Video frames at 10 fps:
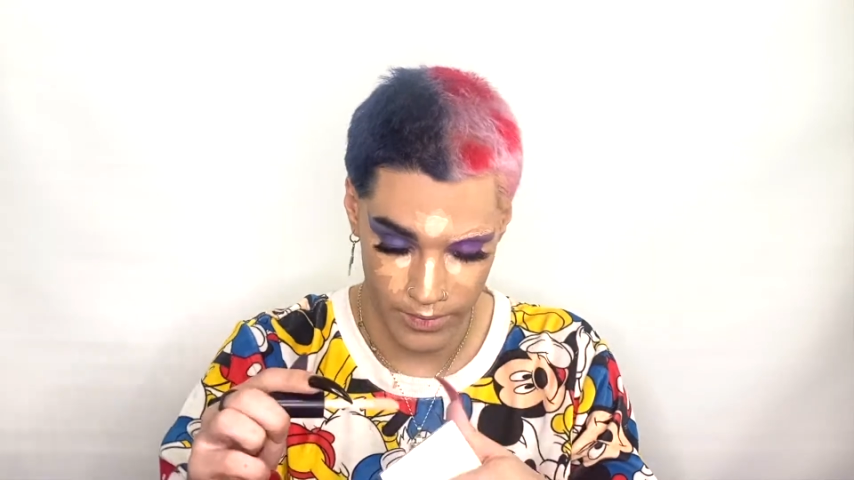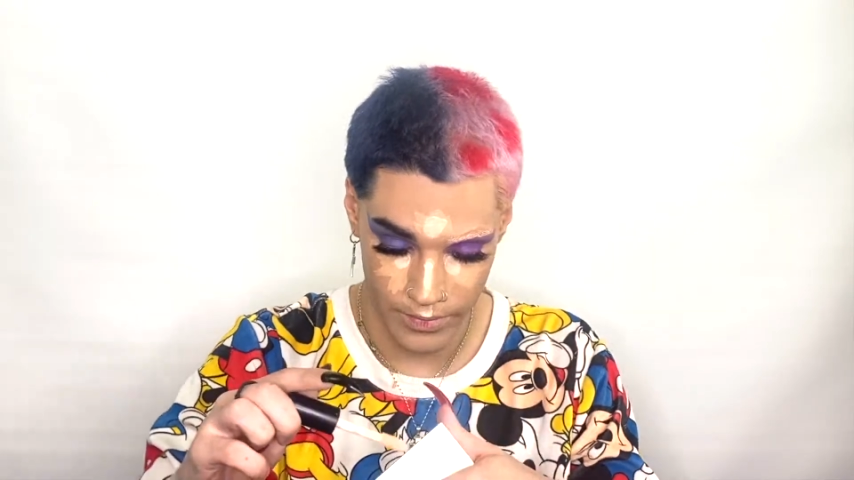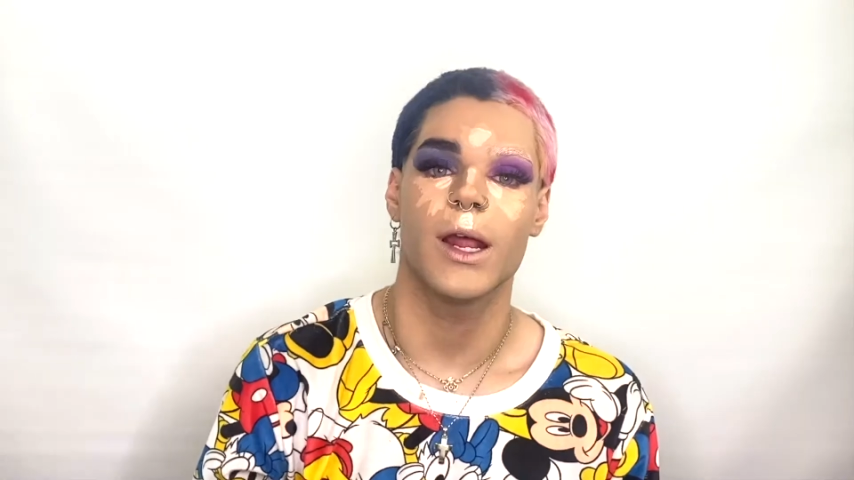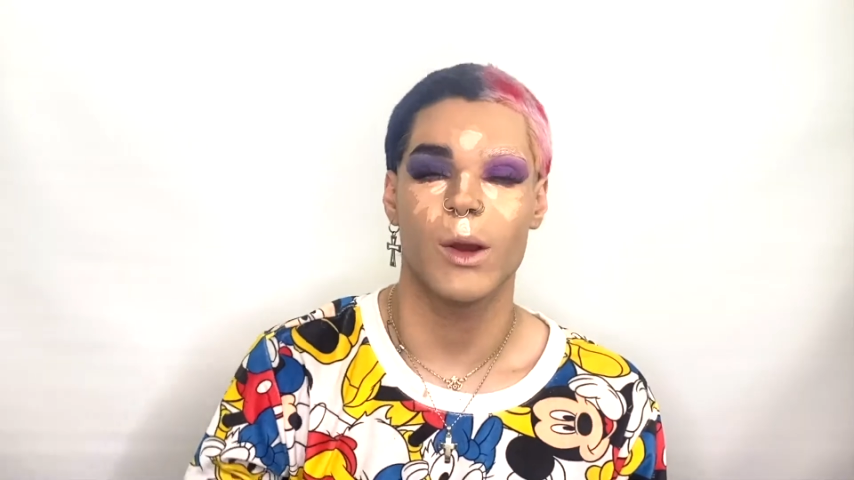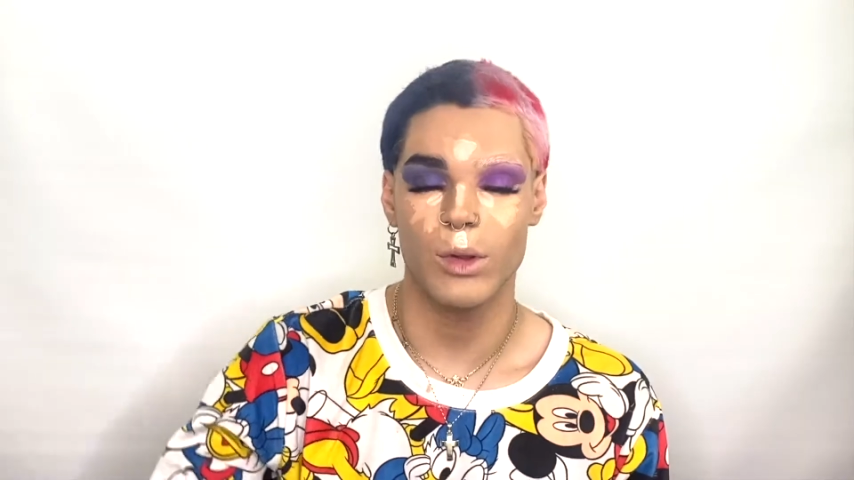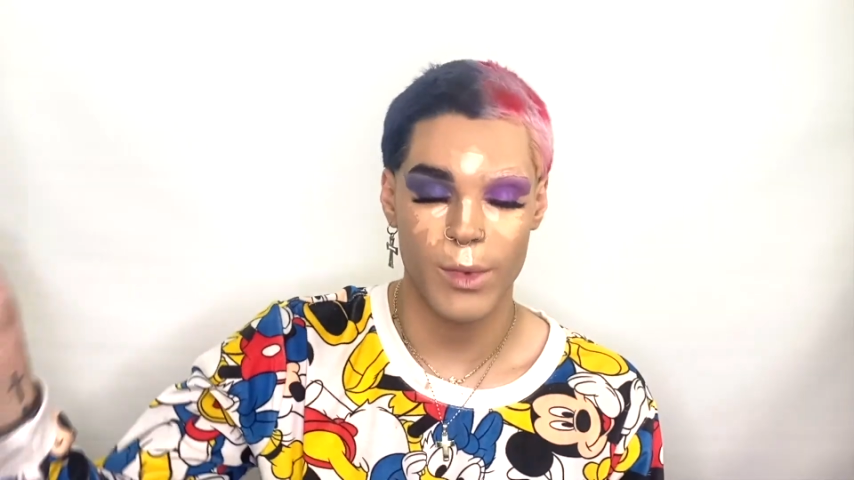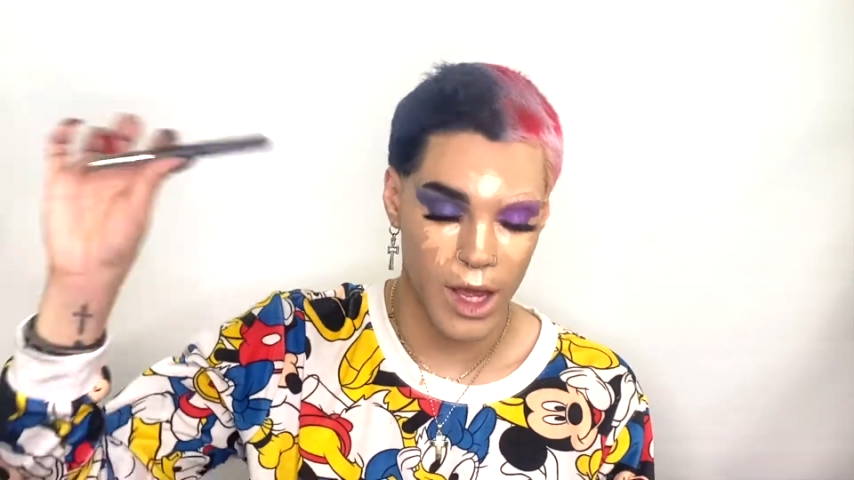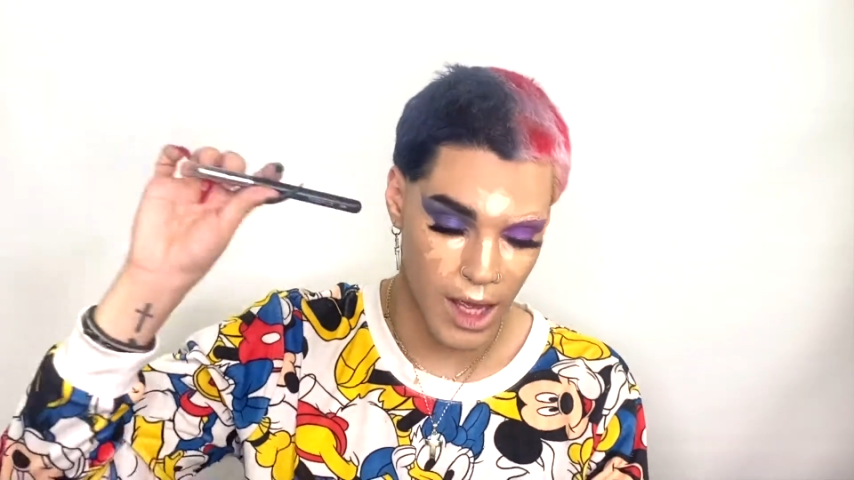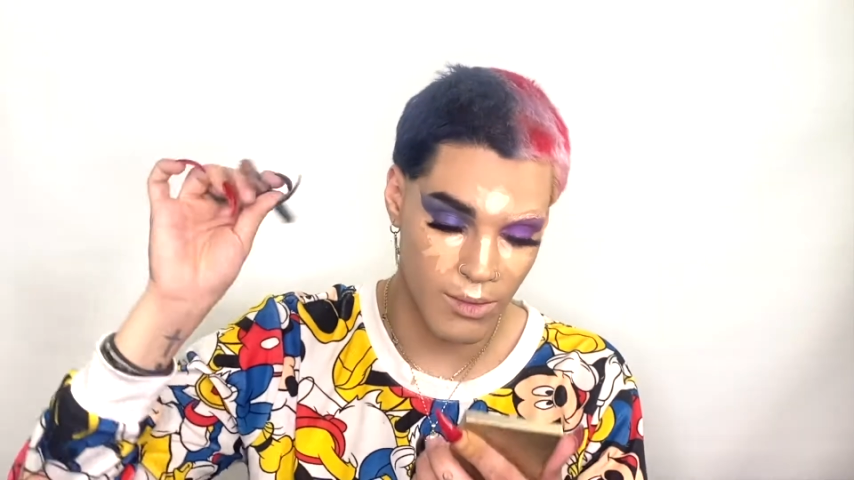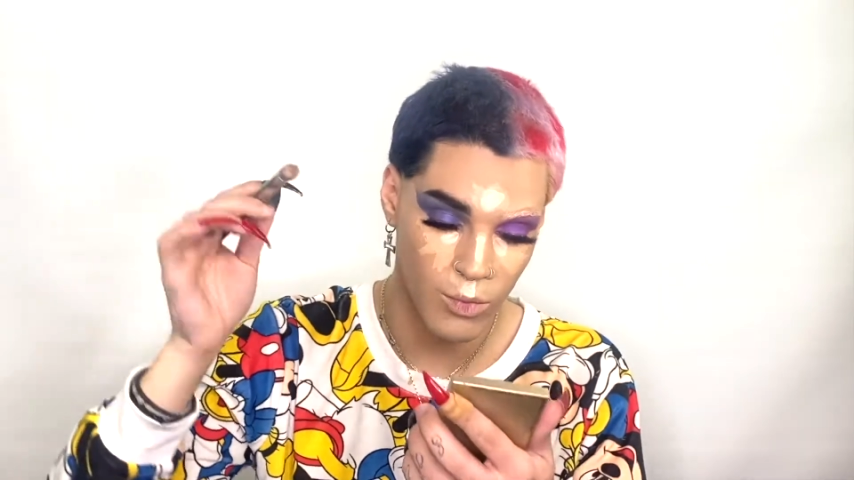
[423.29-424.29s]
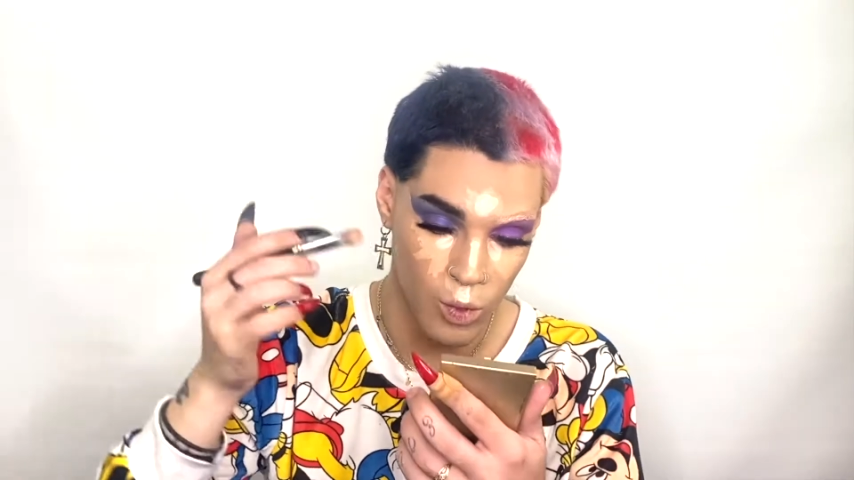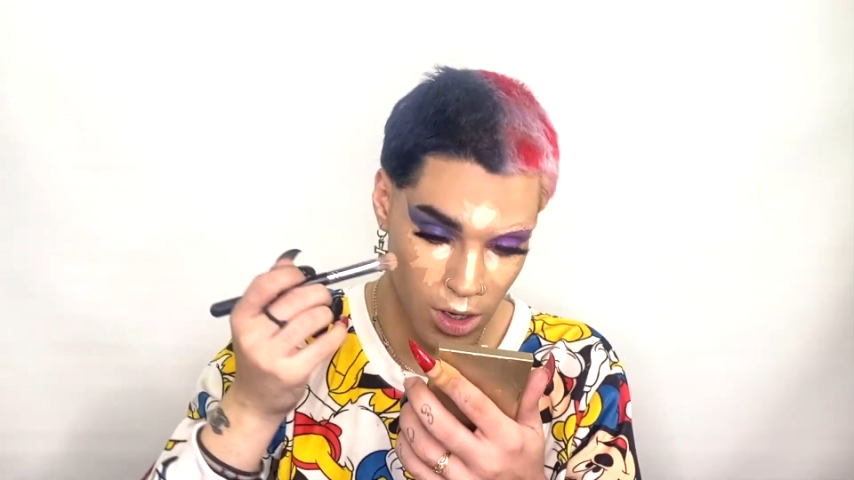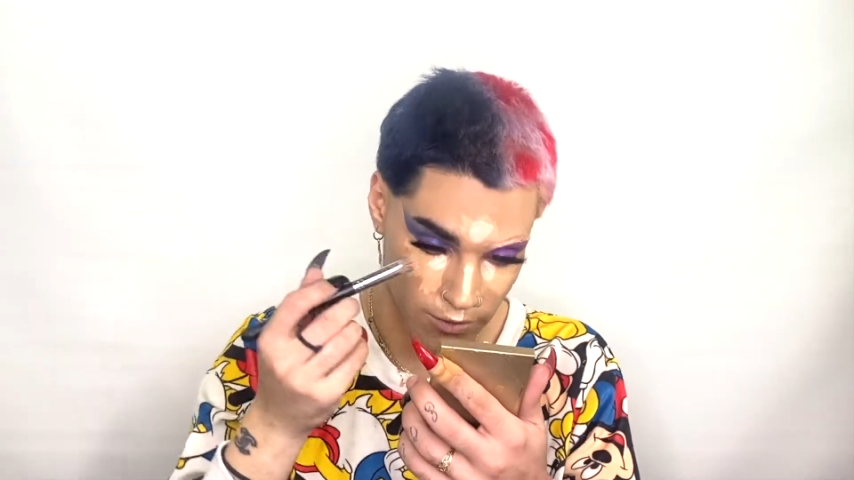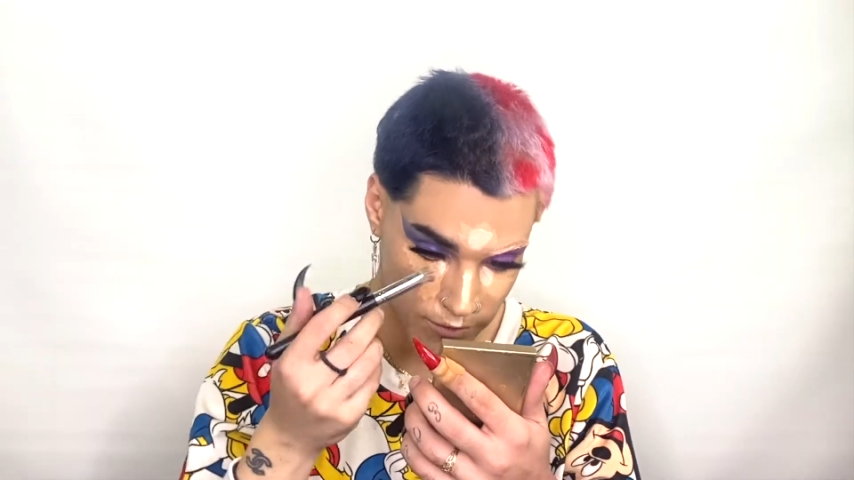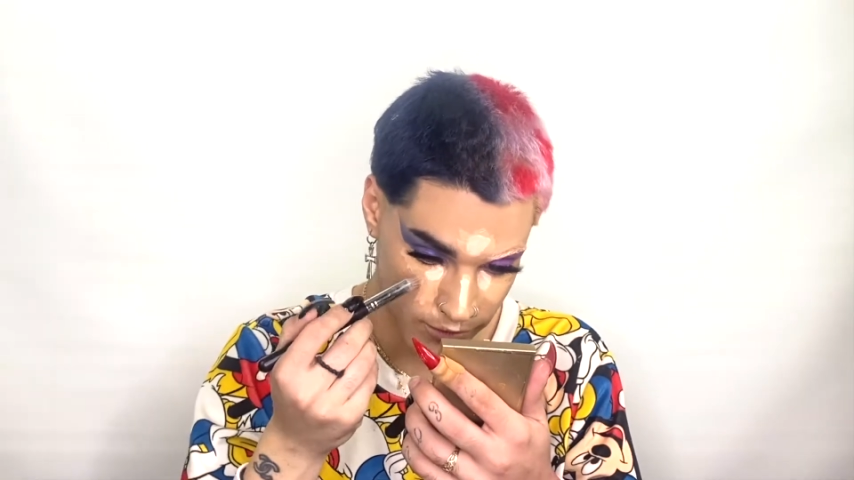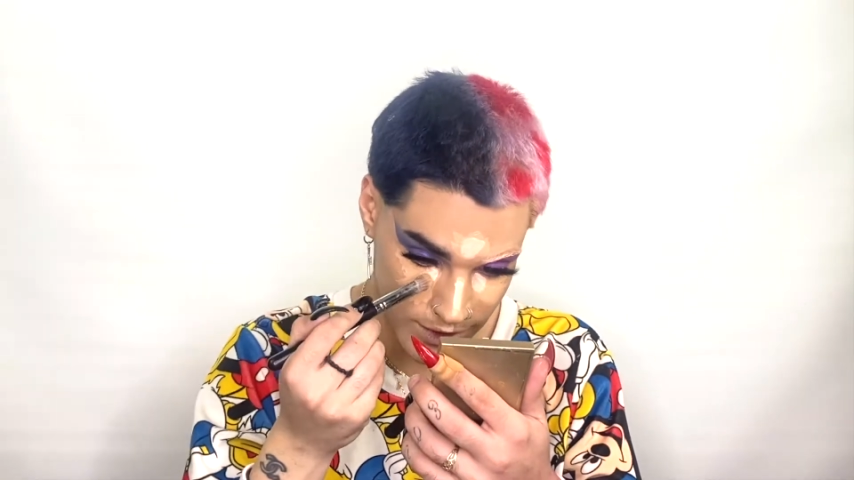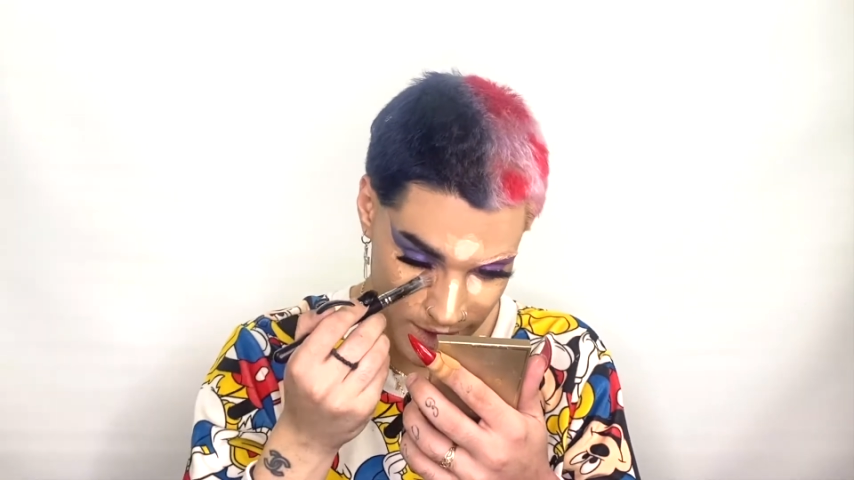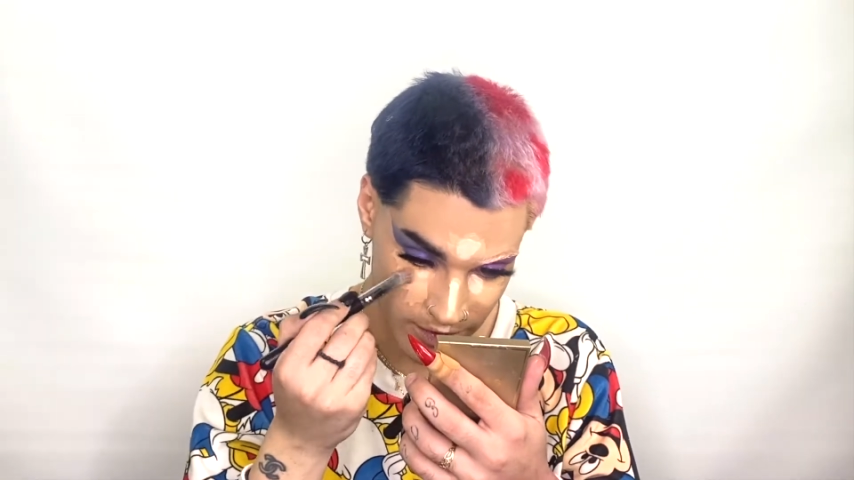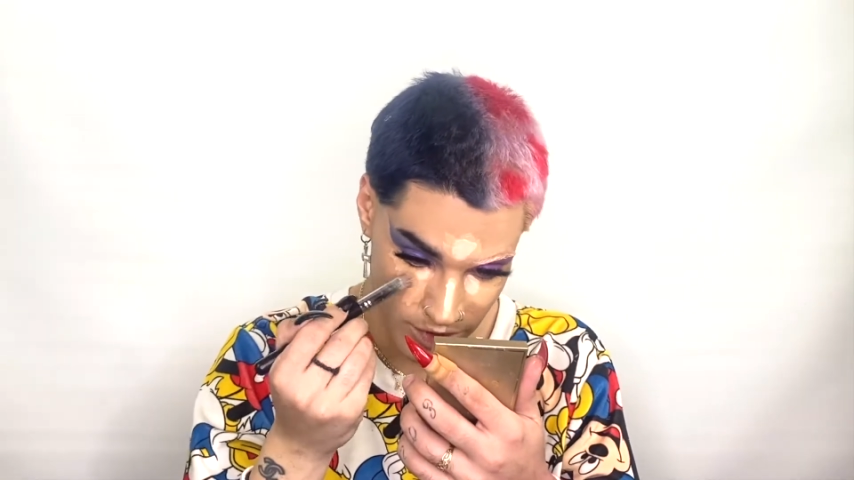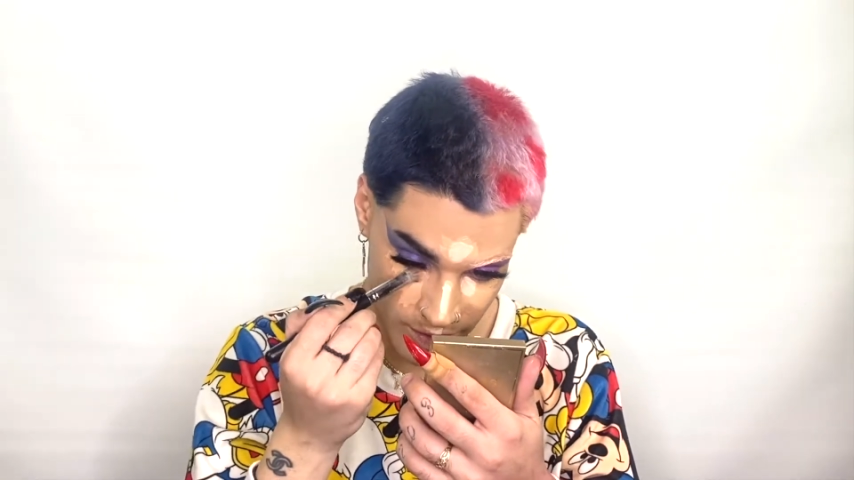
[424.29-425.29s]
And now with my
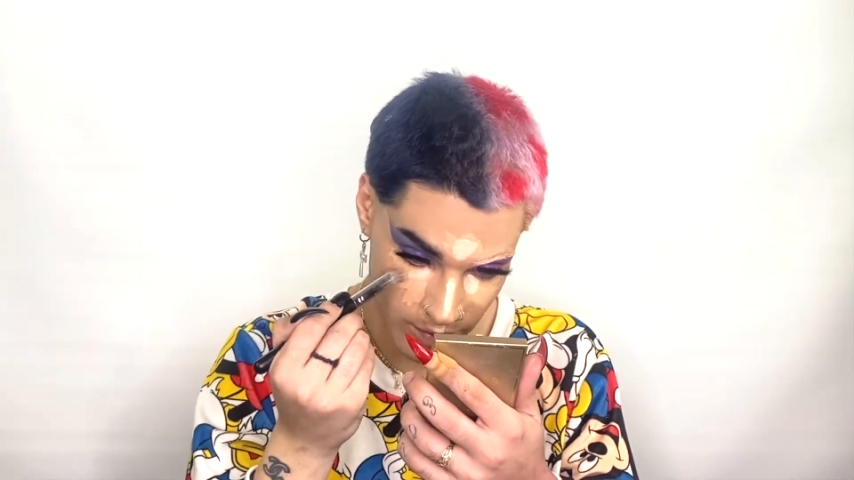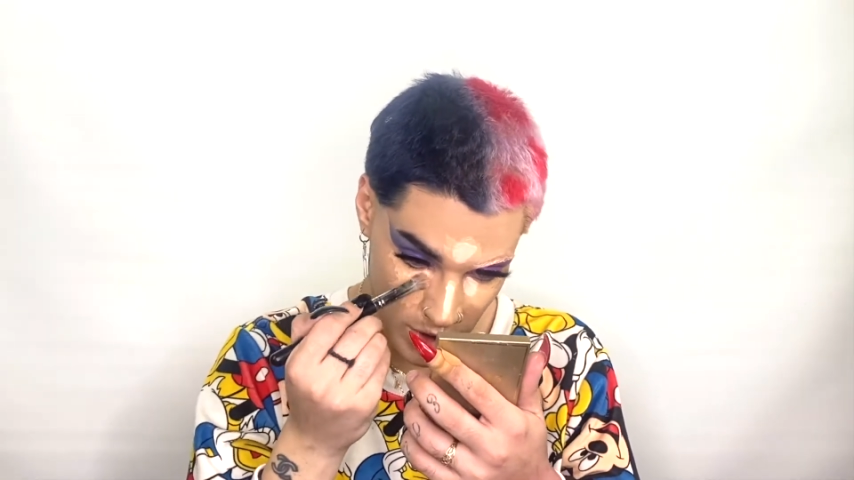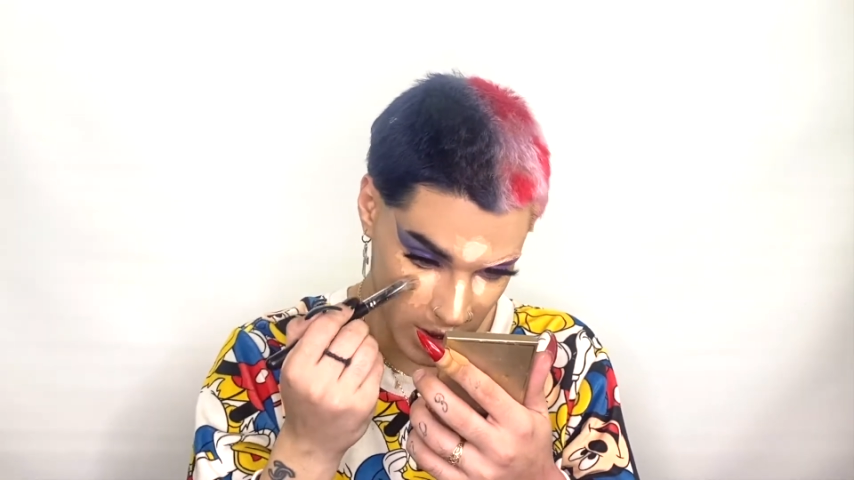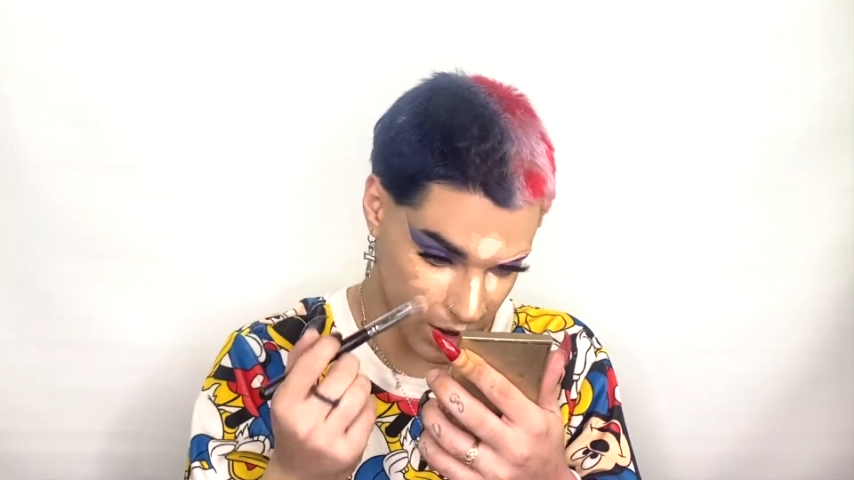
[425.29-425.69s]
M173 brush,